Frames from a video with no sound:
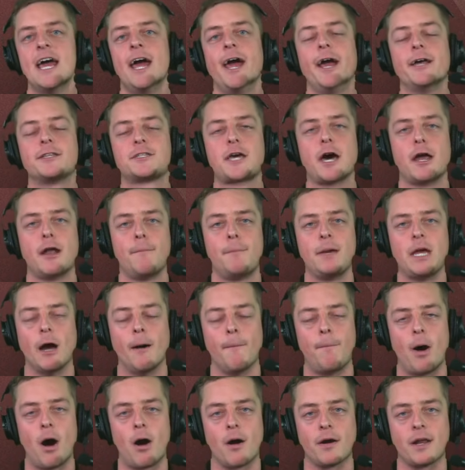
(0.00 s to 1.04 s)
It's going to be a
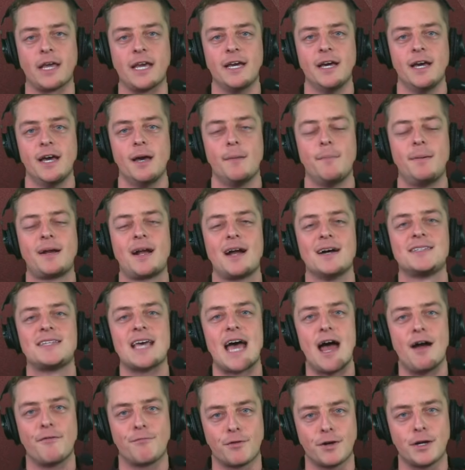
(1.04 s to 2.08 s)
party, because
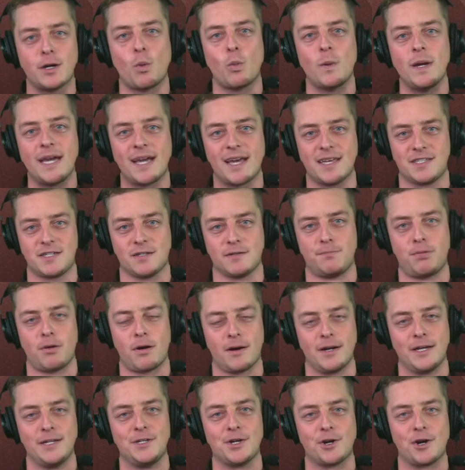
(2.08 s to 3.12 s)
every week is a
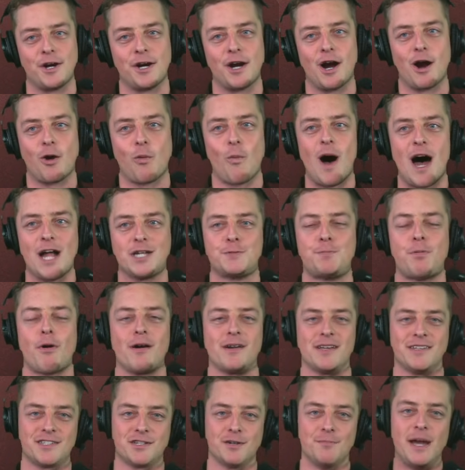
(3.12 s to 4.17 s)
party during our watch
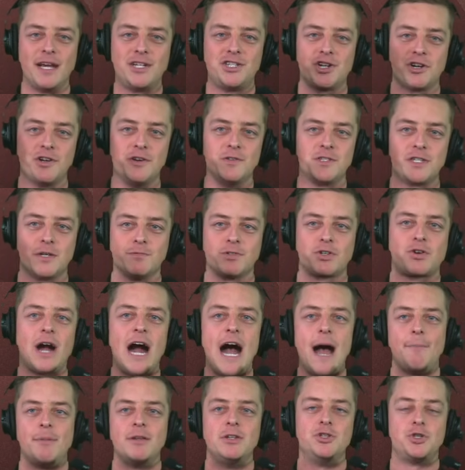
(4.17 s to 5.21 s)
party. So make sure you
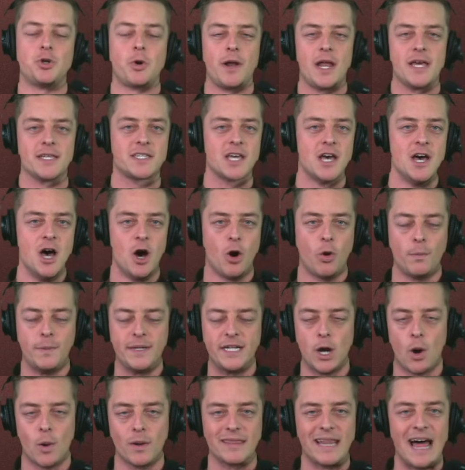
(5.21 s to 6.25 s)
subscribe and join us. We'll be
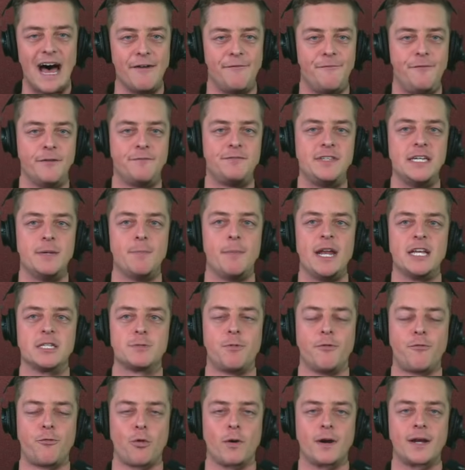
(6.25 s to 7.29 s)
going live 15 minutes
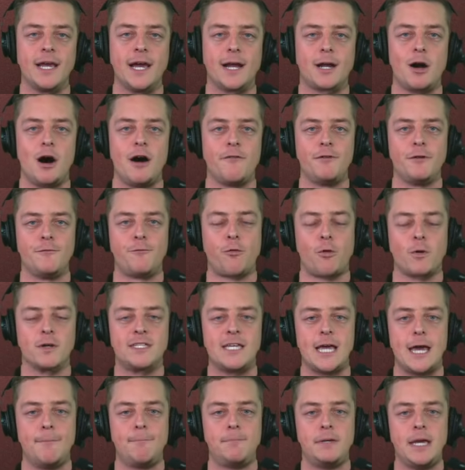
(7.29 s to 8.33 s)
before kickoff at
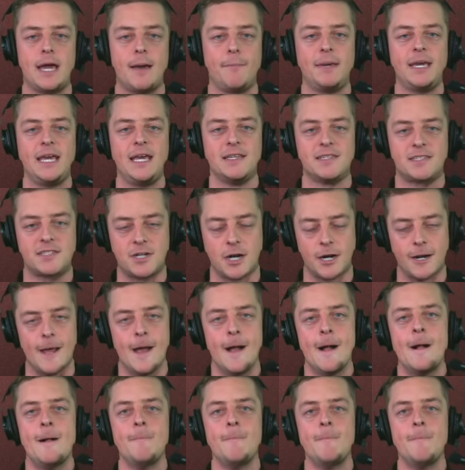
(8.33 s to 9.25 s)
4:10 p.m. Eastern.